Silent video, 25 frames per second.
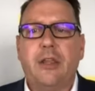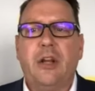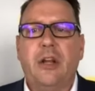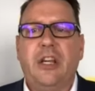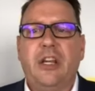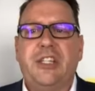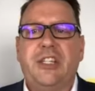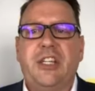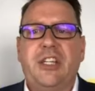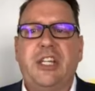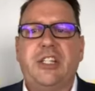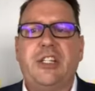
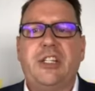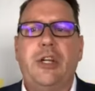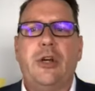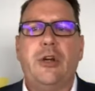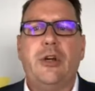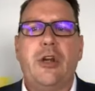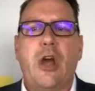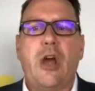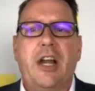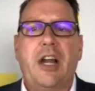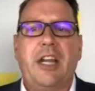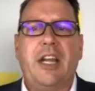30,
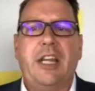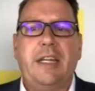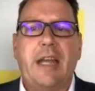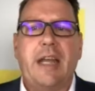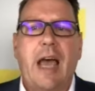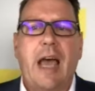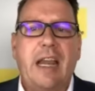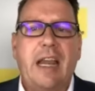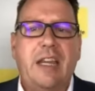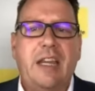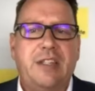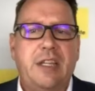60 or 90
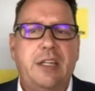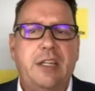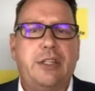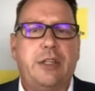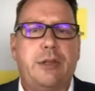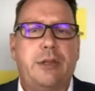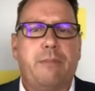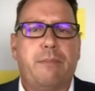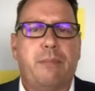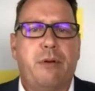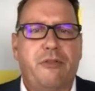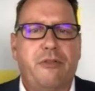days
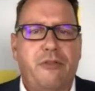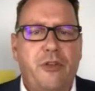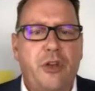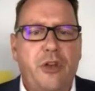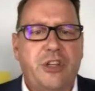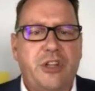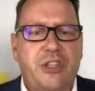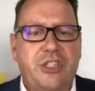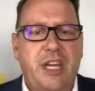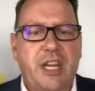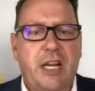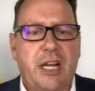is the
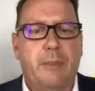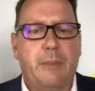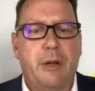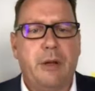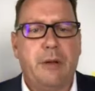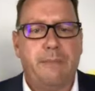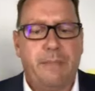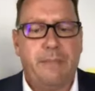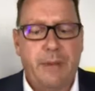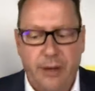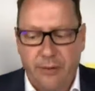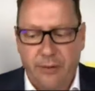preferred
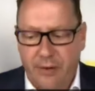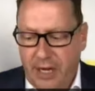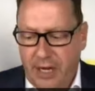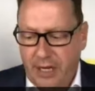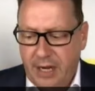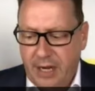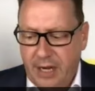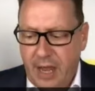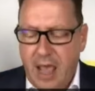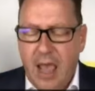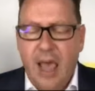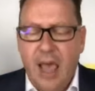settlement
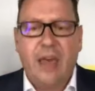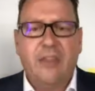period,